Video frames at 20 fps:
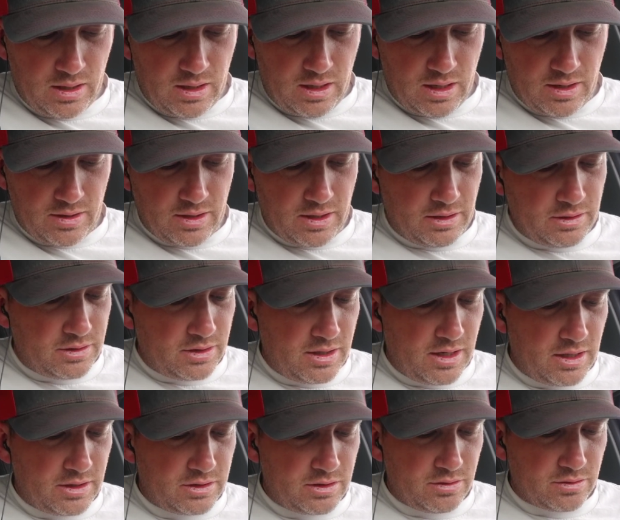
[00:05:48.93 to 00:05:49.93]
In the
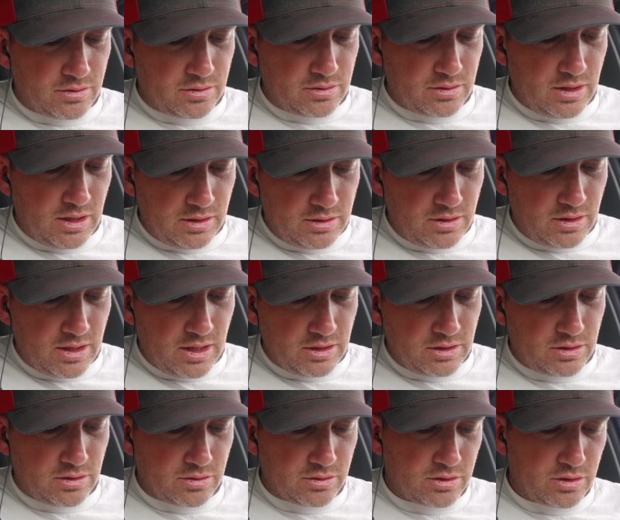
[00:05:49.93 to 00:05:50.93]

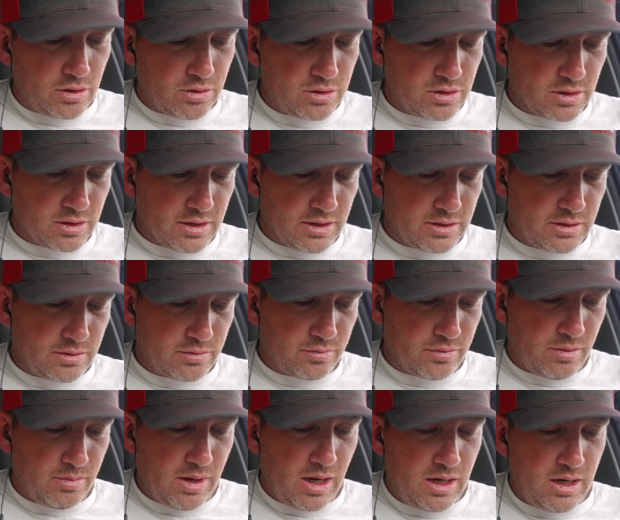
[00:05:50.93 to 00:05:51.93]
International Socialist, we
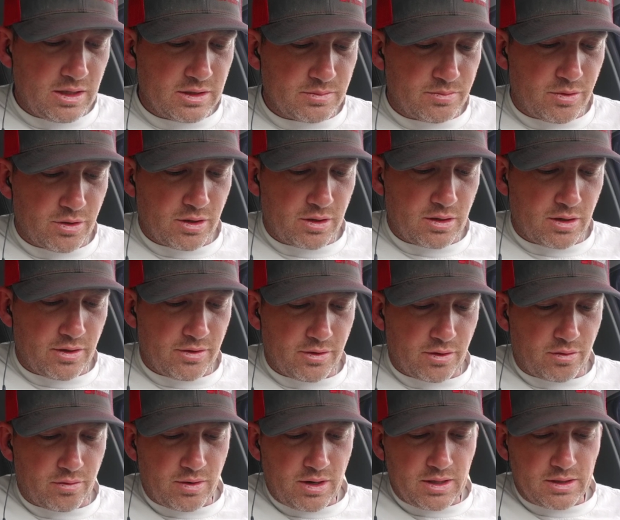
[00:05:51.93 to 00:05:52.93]
made his book on the
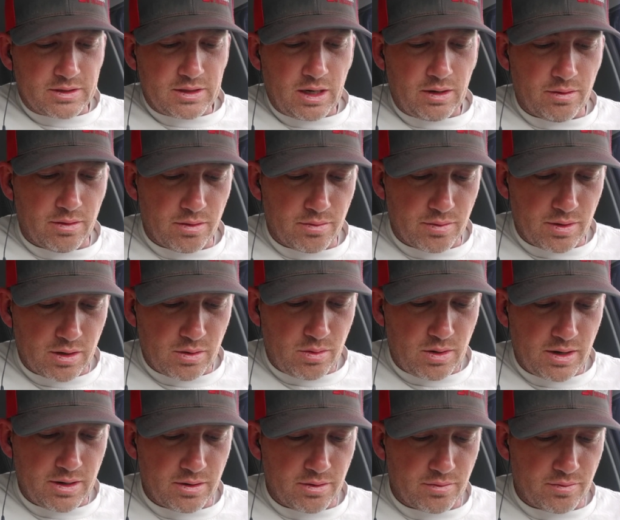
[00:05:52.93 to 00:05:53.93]
Great Terror
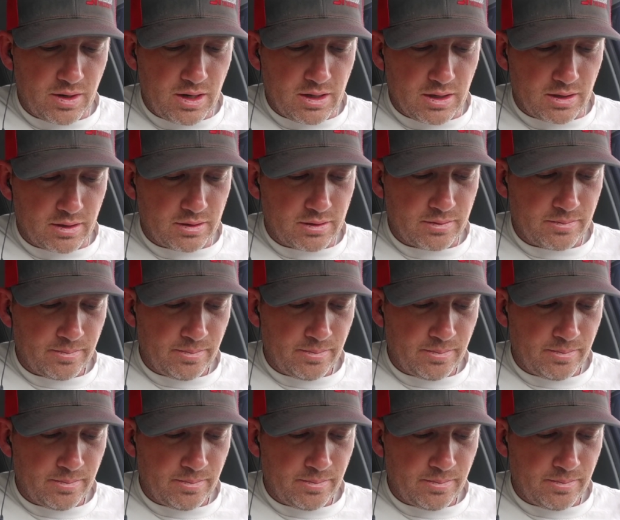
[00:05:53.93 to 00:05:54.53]
required reading.